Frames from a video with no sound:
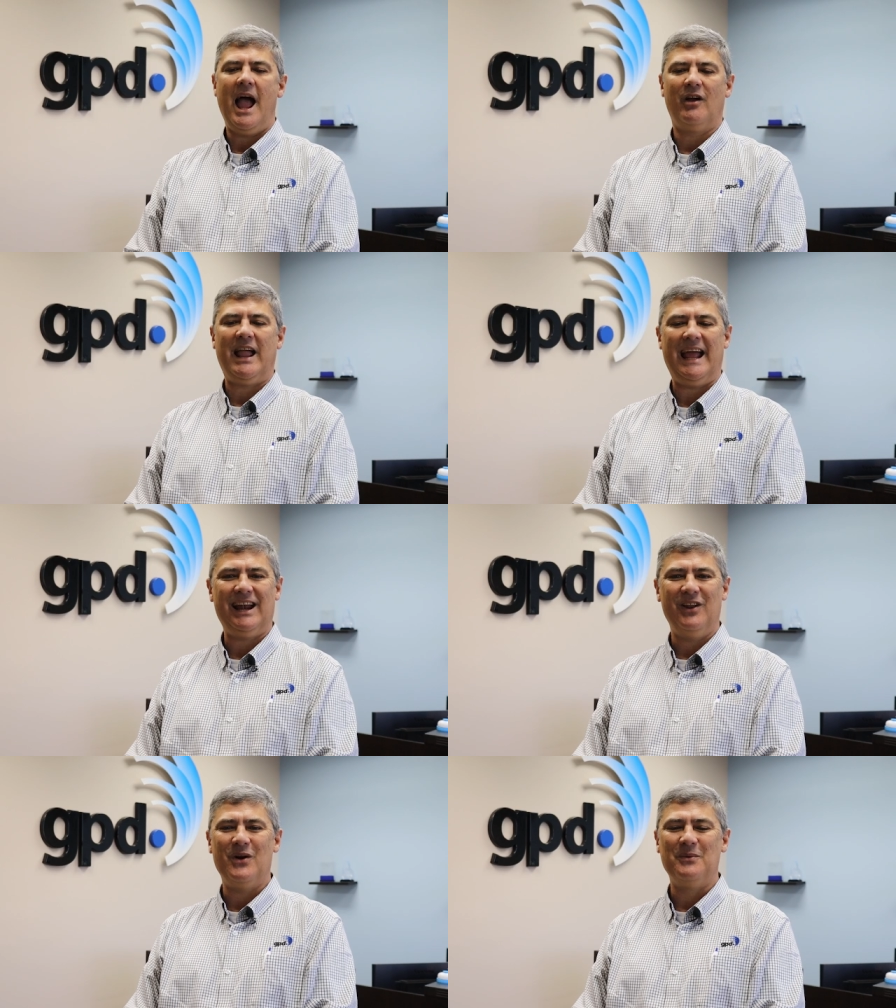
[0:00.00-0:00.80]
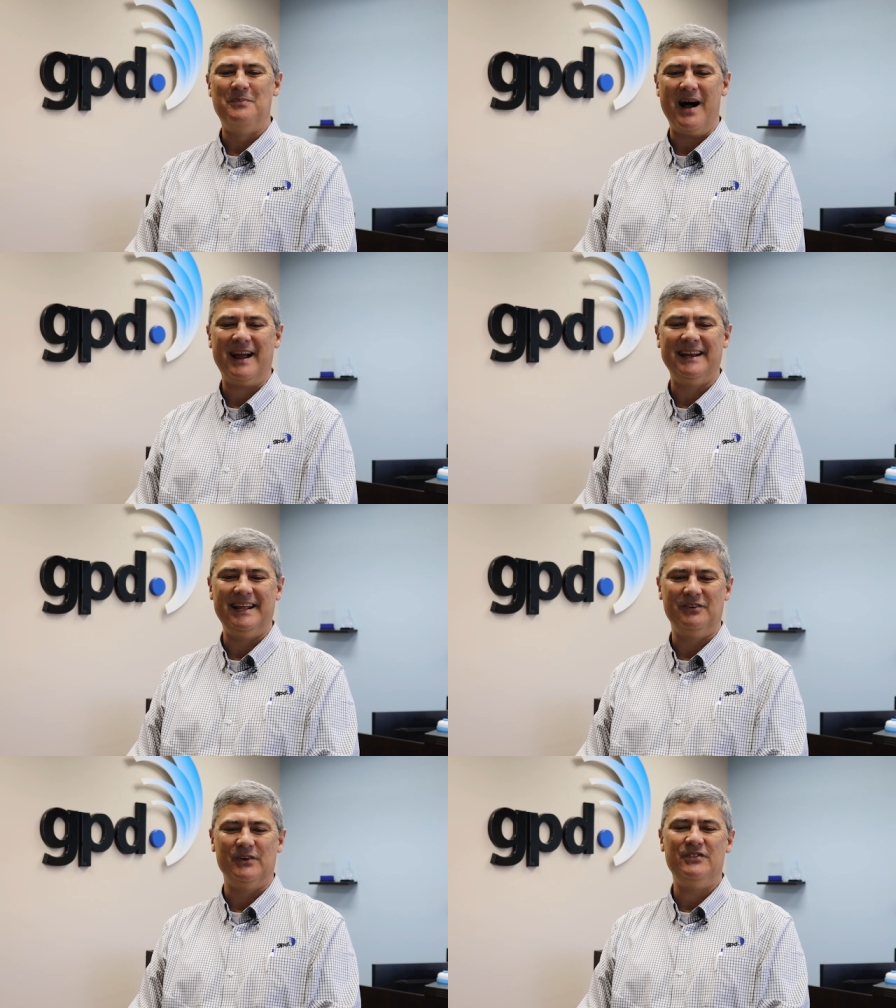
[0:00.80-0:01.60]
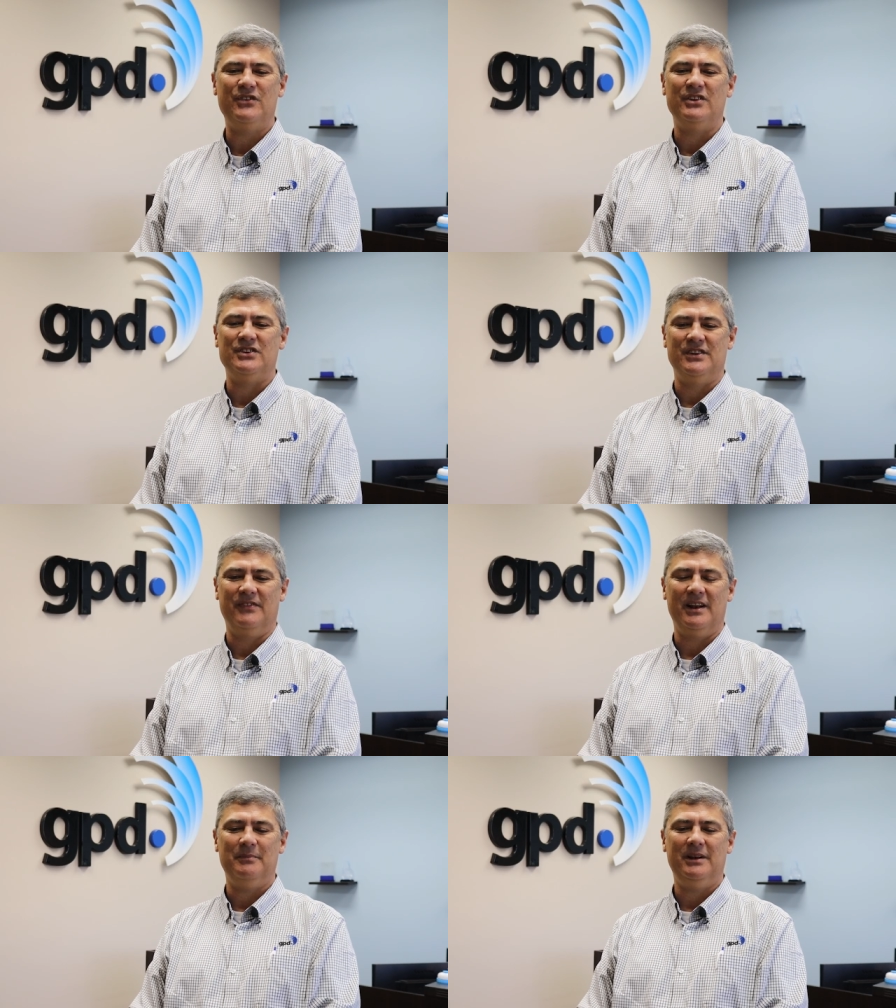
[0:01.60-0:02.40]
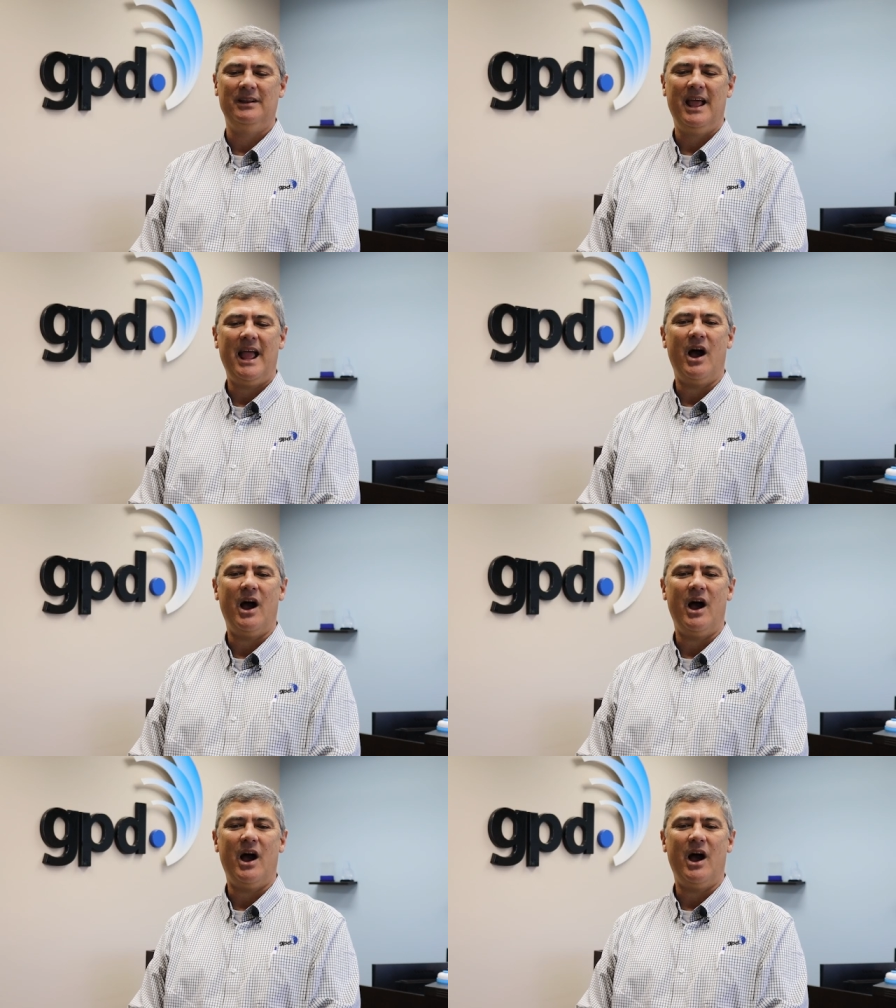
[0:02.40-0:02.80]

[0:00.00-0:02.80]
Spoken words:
Our catalogue, marketing, research and development,